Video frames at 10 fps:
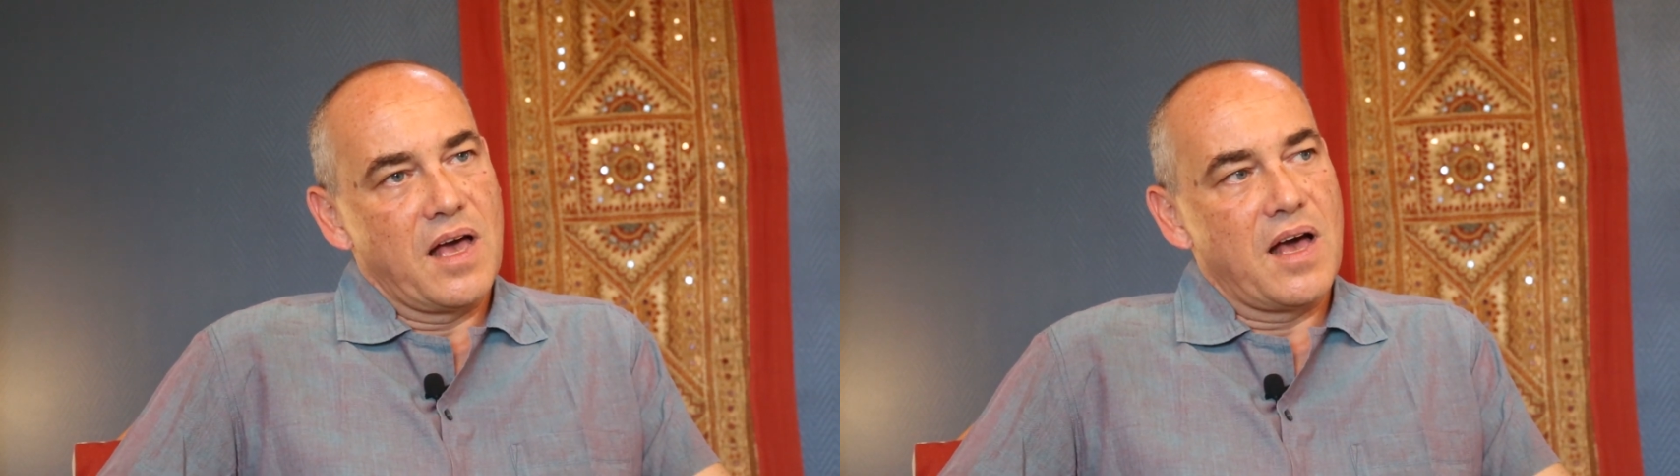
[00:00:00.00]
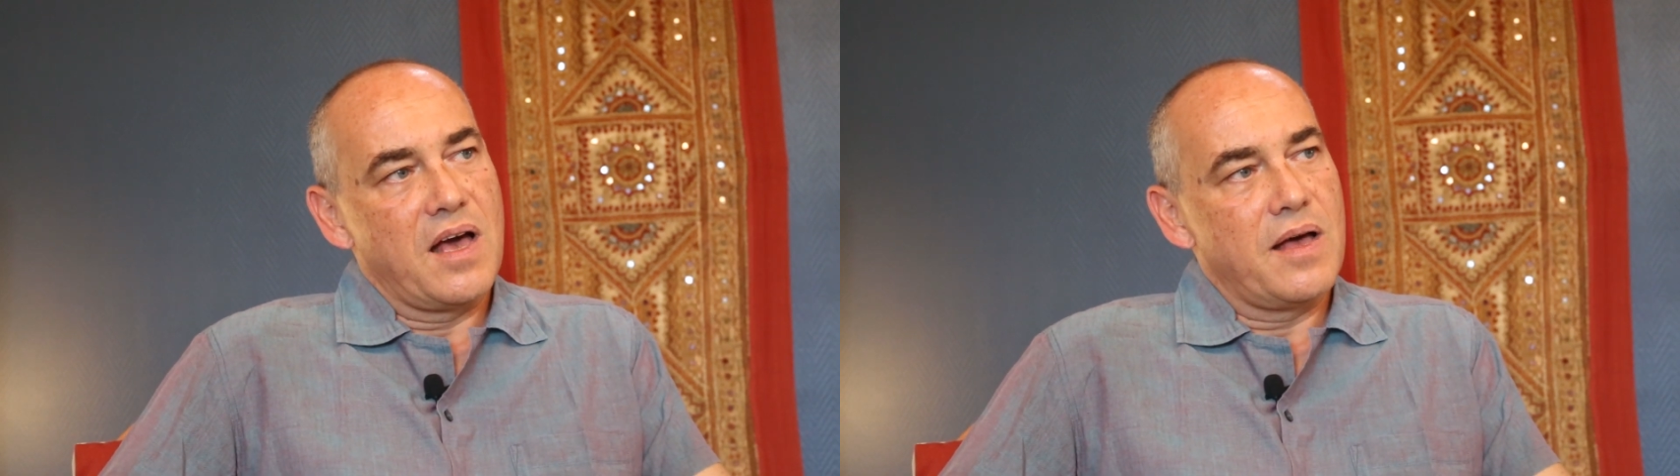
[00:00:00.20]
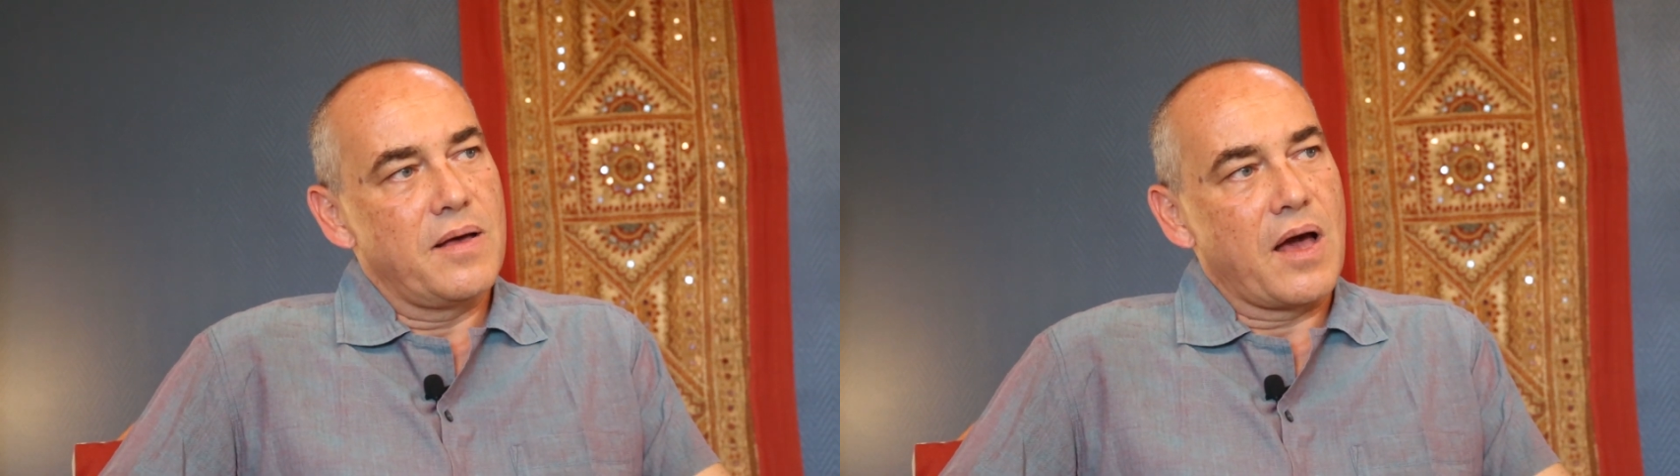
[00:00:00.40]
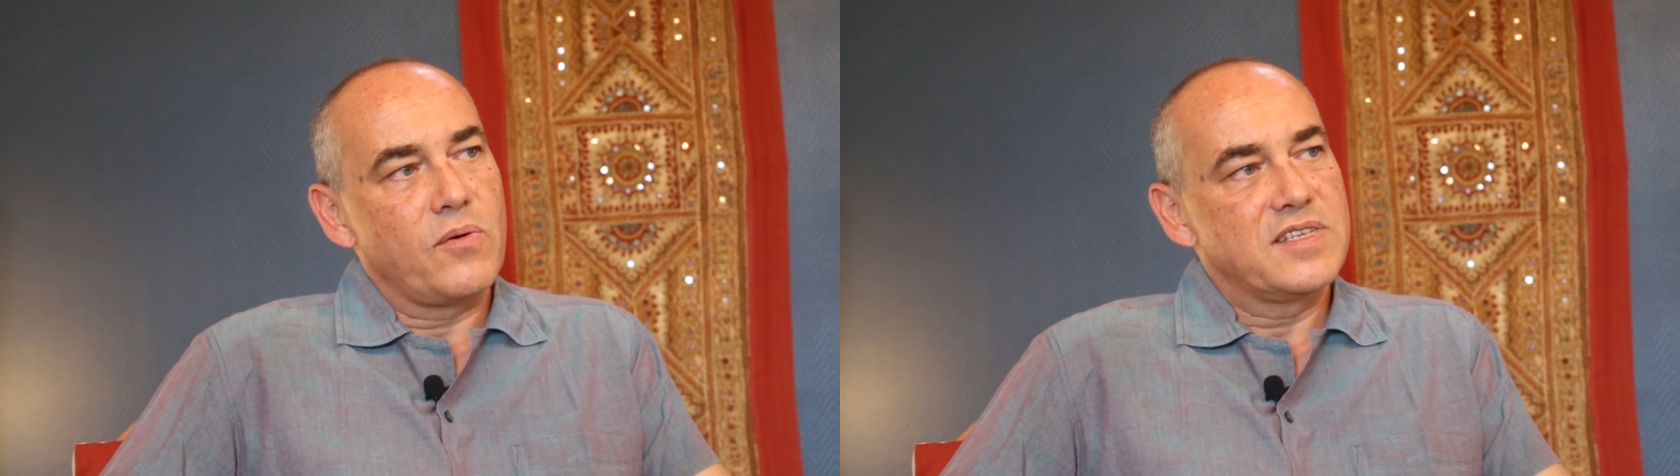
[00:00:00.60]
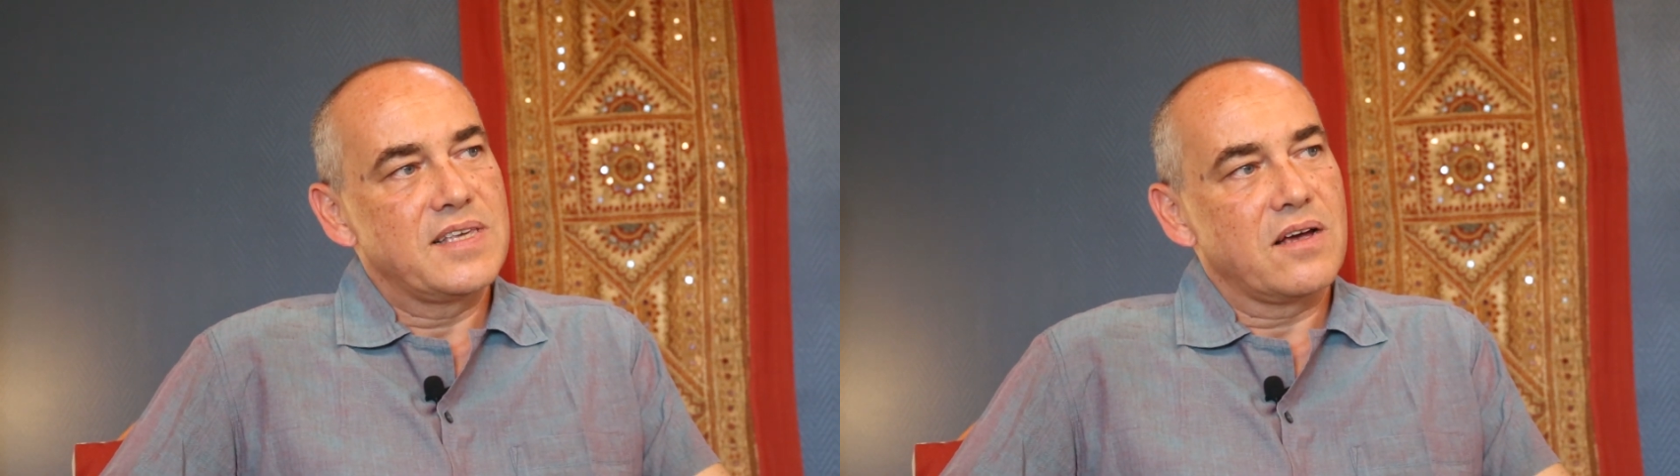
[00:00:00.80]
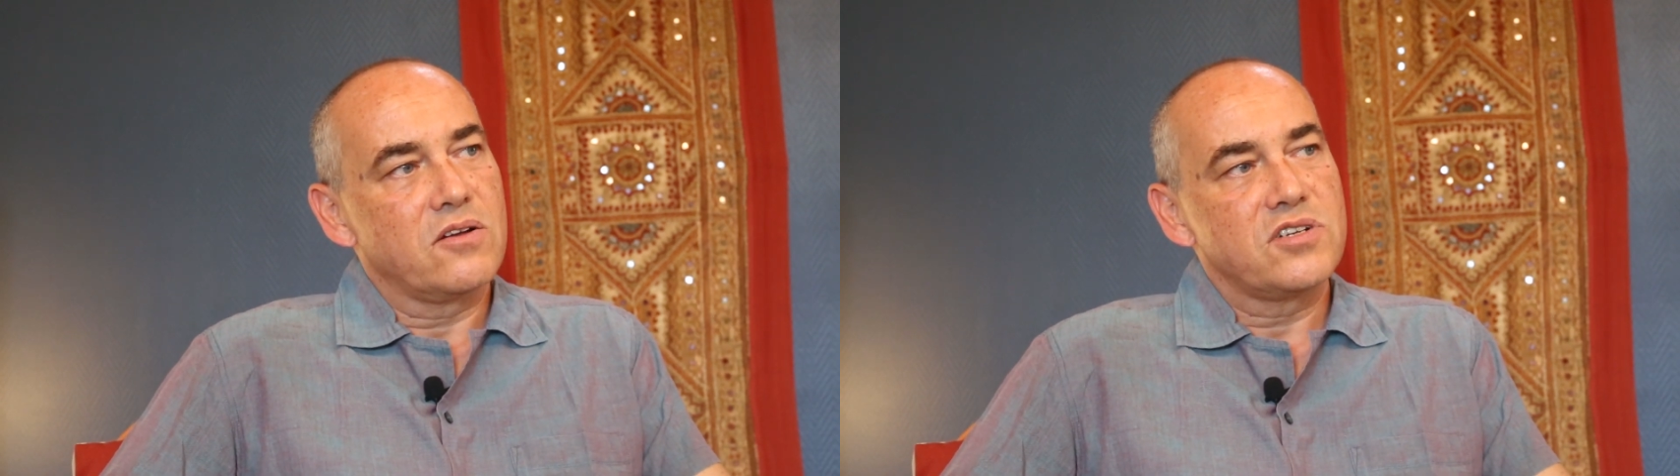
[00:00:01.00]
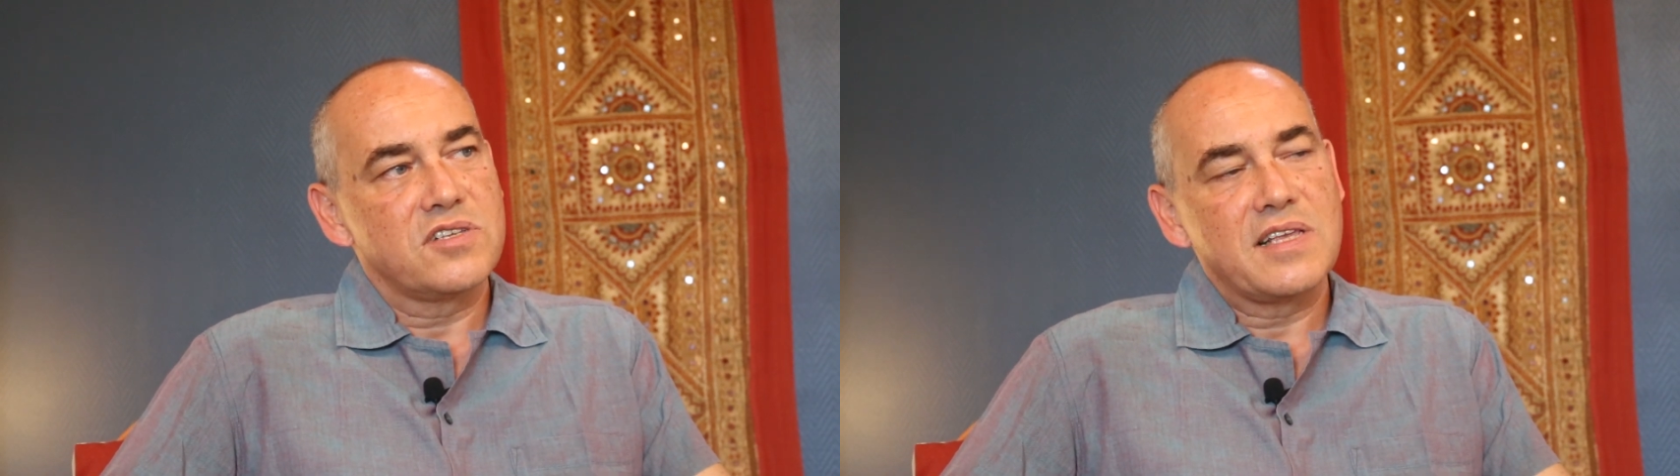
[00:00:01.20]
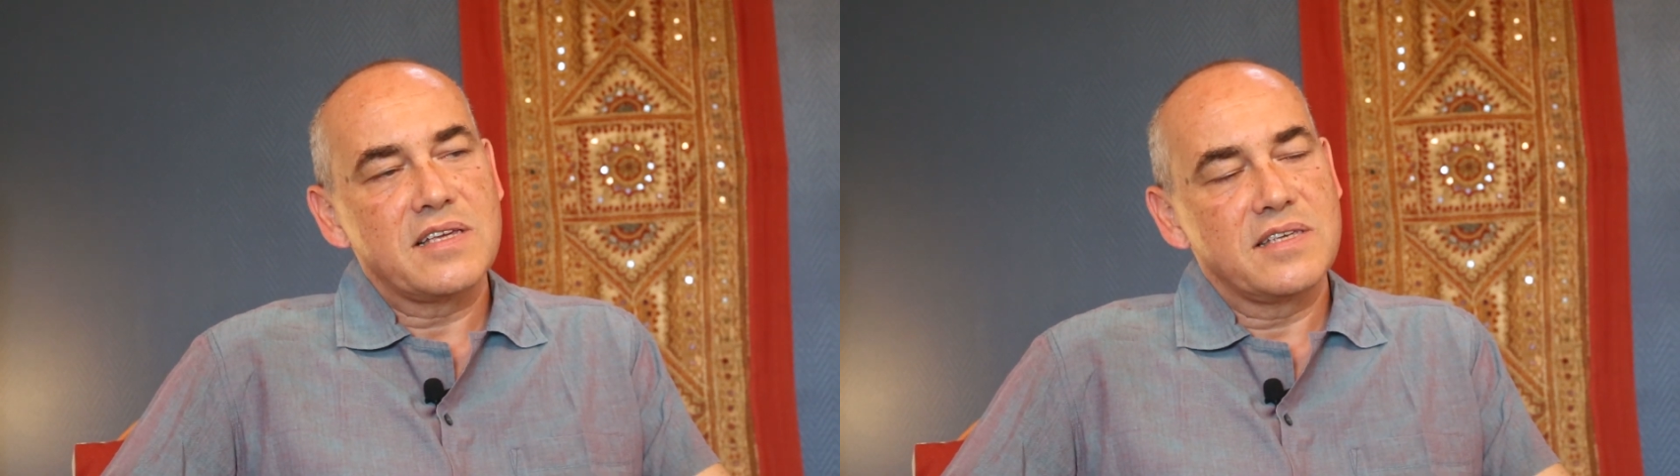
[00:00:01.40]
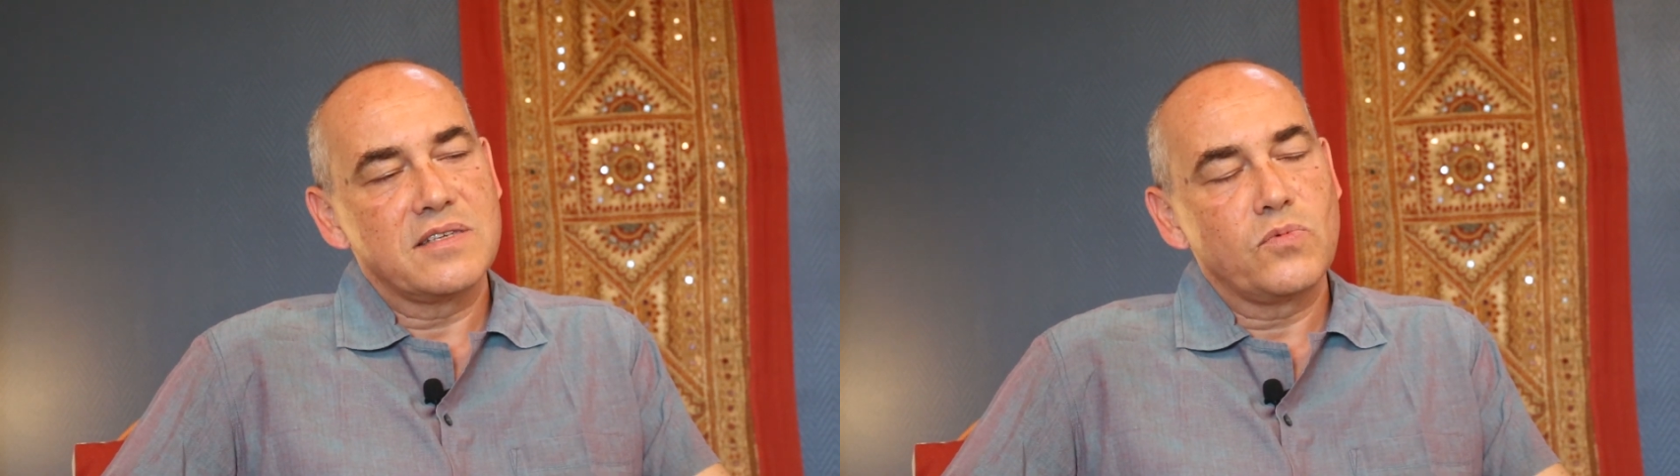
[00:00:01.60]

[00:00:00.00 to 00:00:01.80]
I would say consciousness